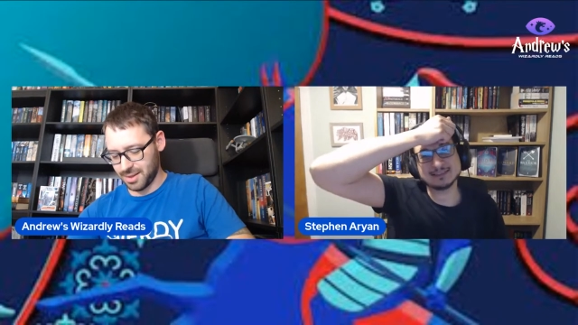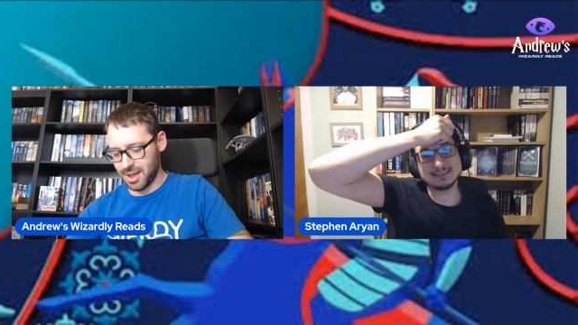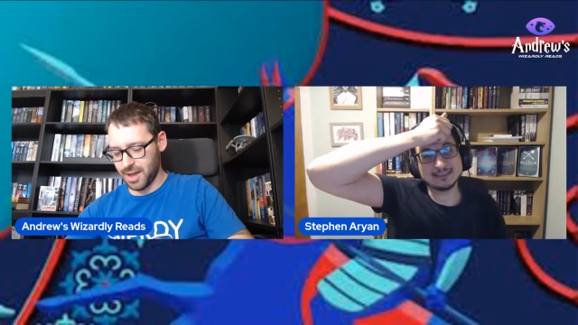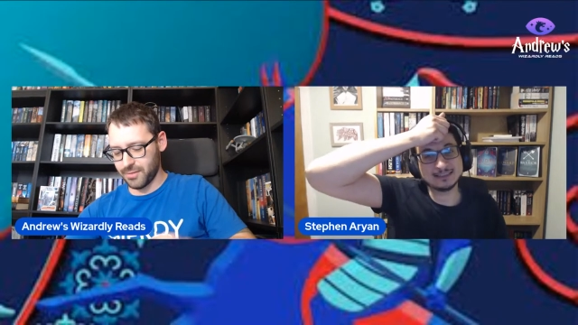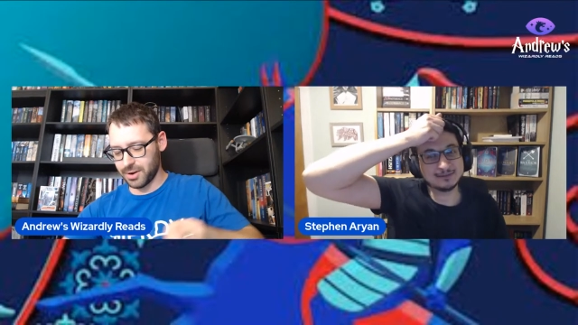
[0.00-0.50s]
Speaker 1: You
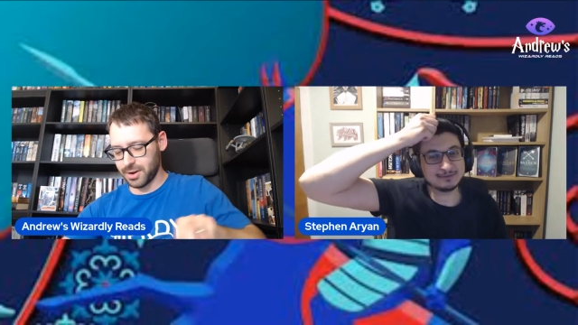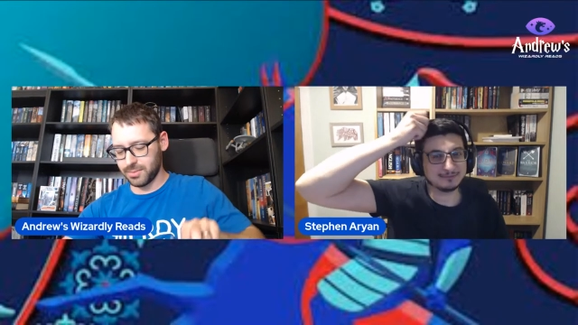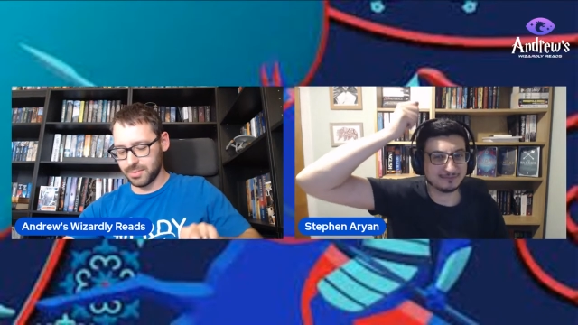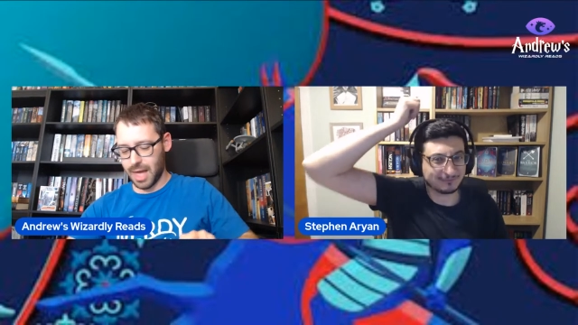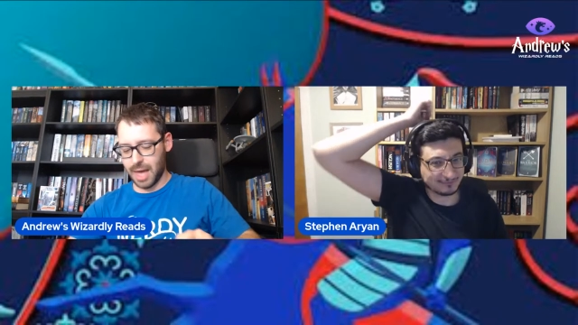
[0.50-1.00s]
never
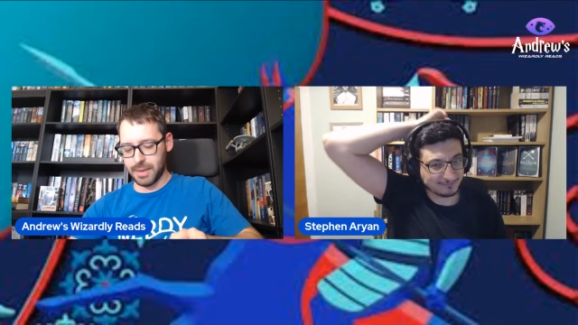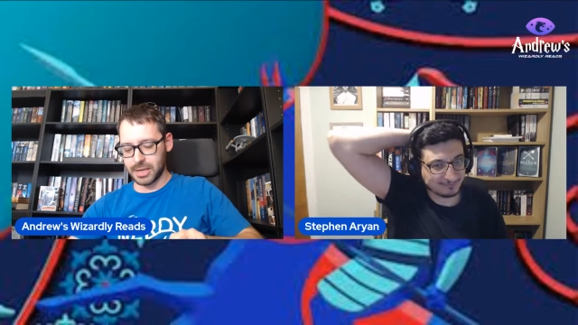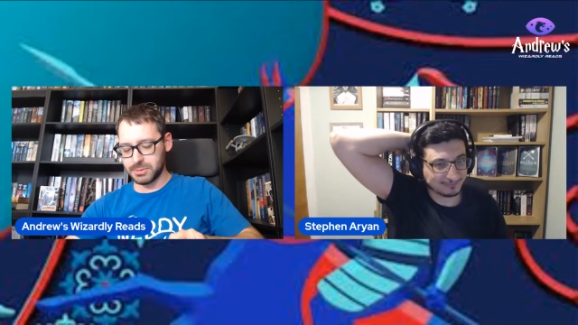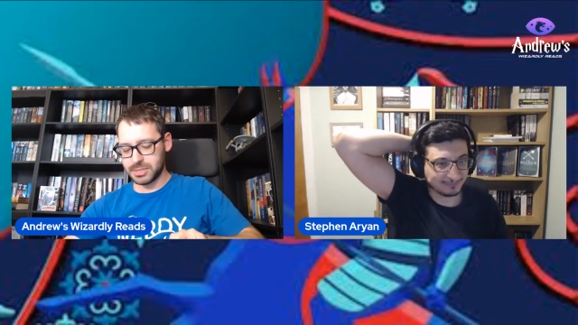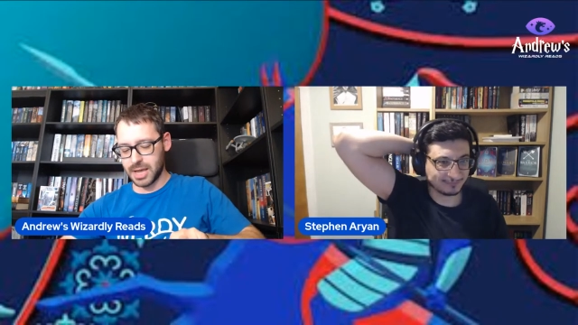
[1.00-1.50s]
know. That
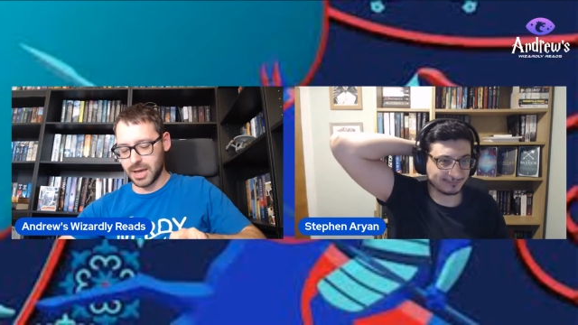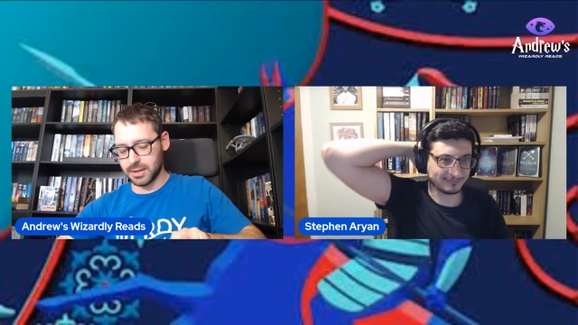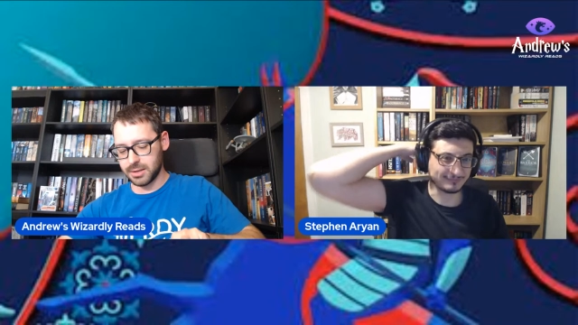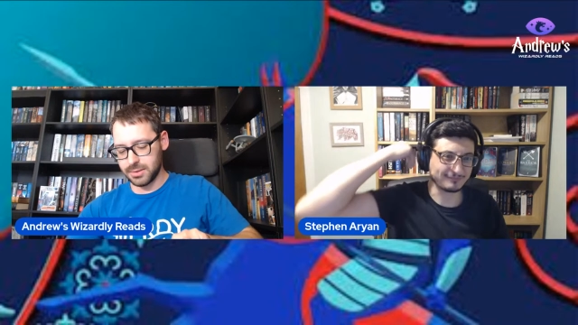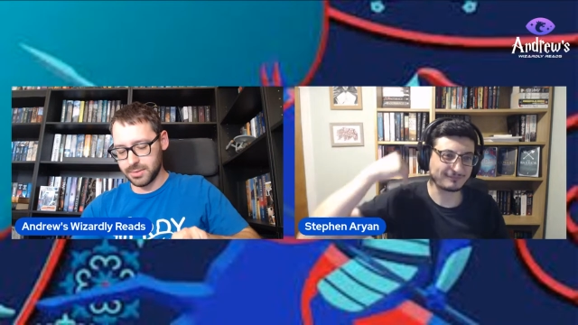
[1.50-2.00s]
makes me
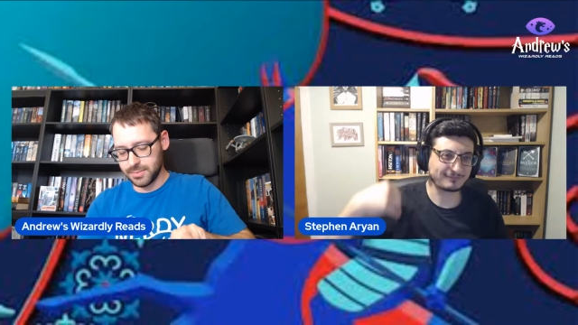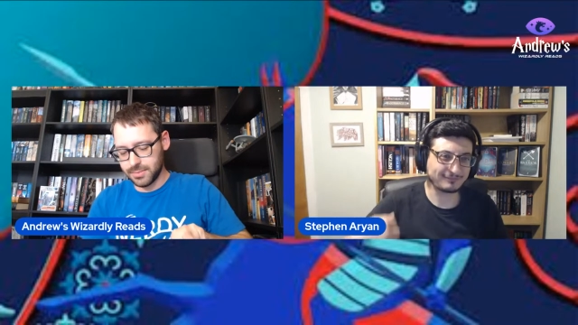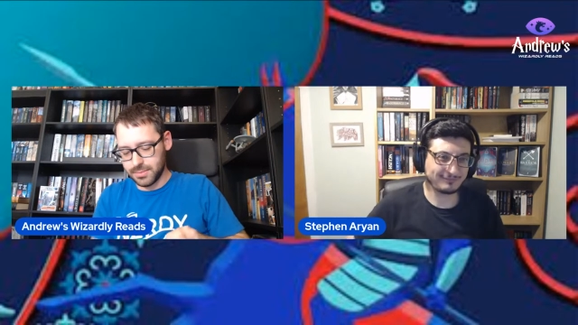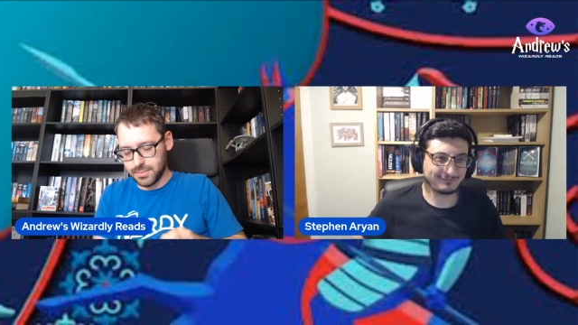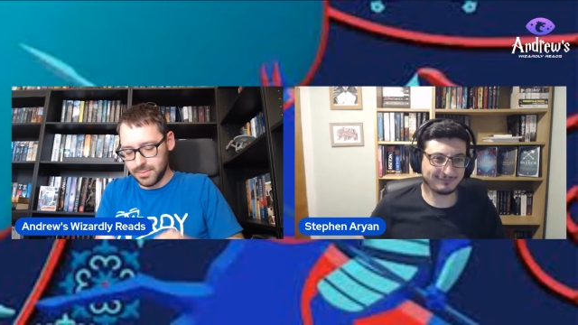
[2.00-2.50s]
sad.
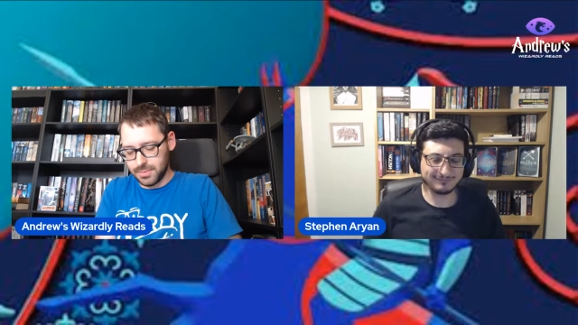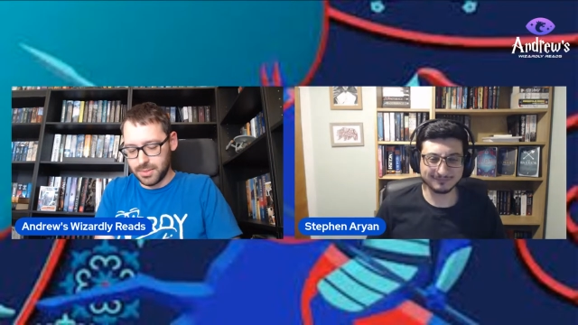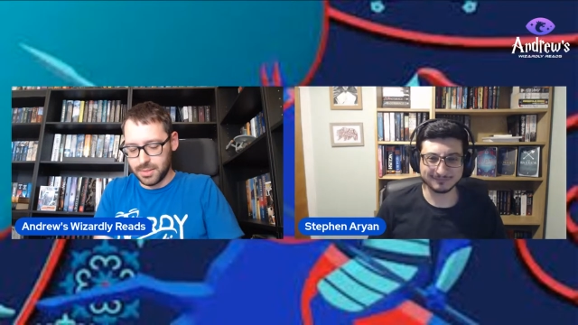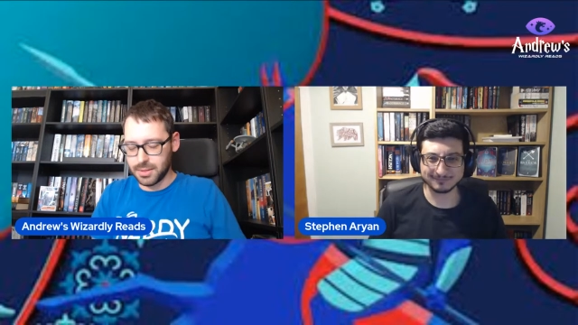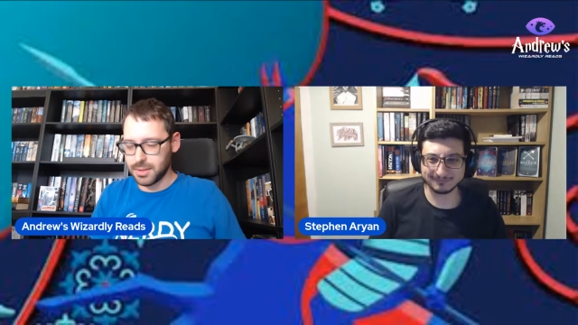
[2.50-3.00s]

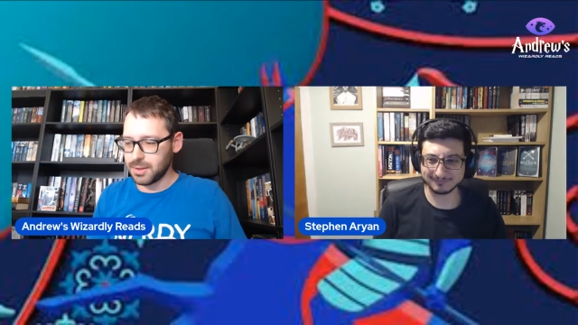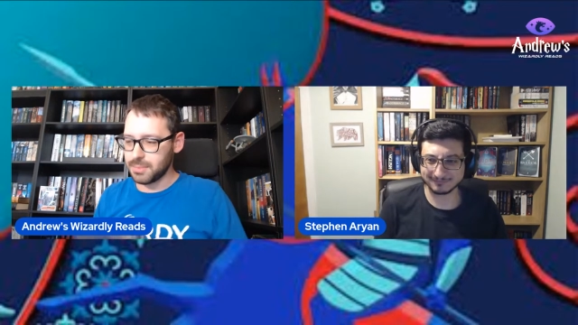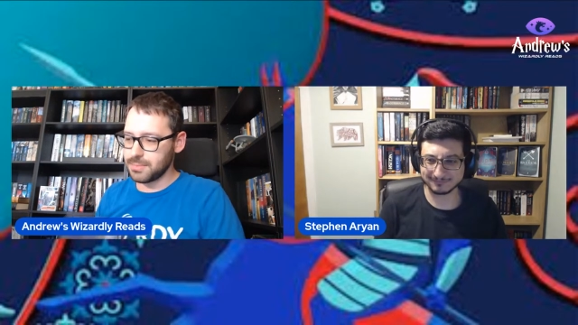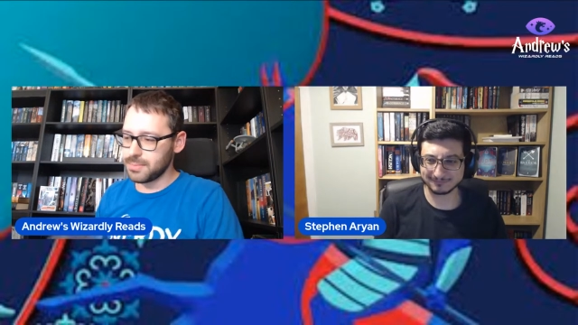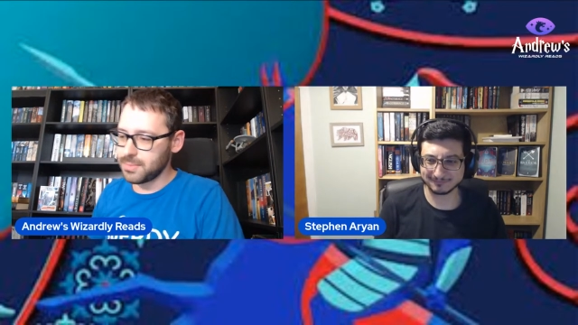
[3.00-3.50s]

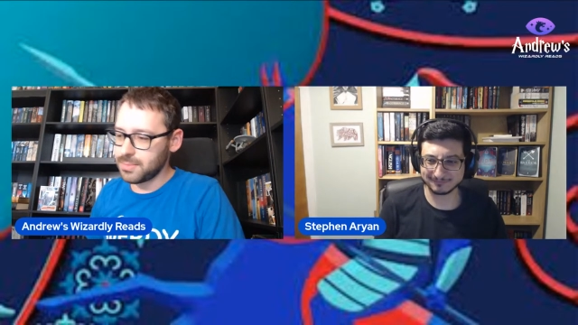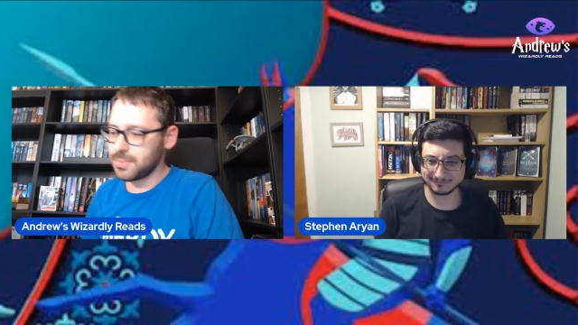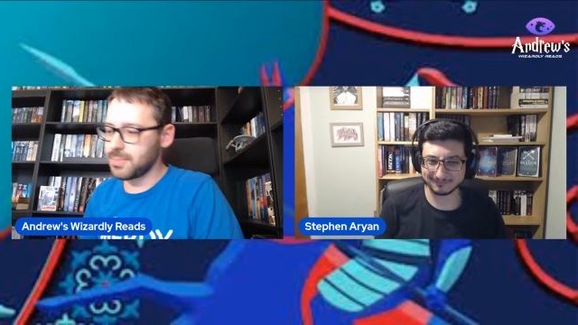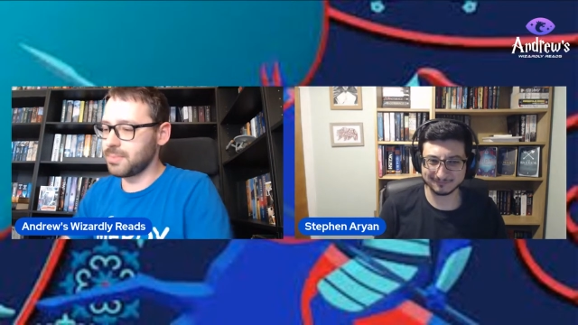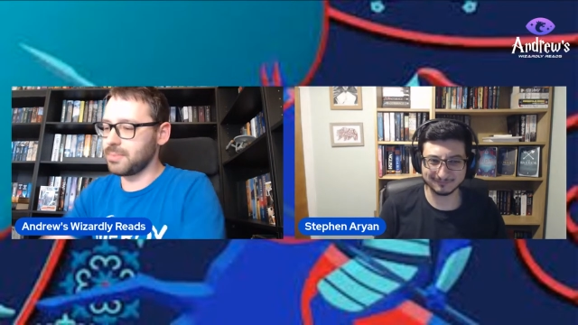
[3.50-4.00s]
Mm.
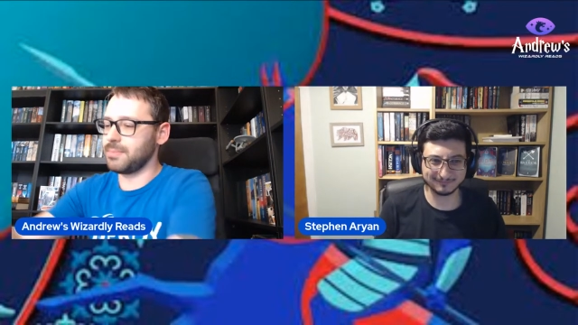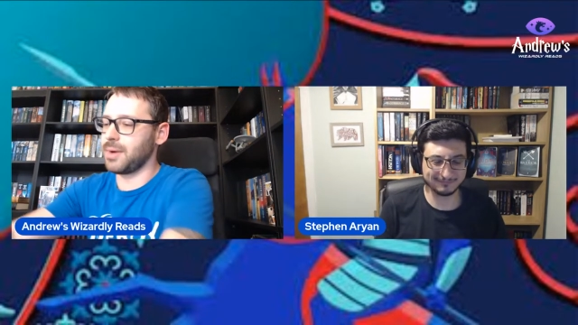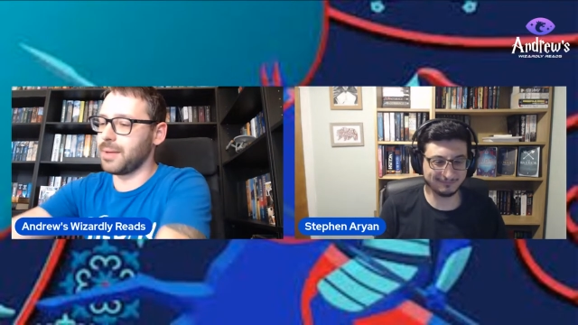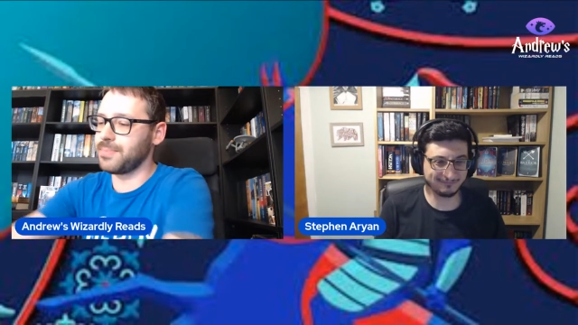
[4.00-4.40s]
But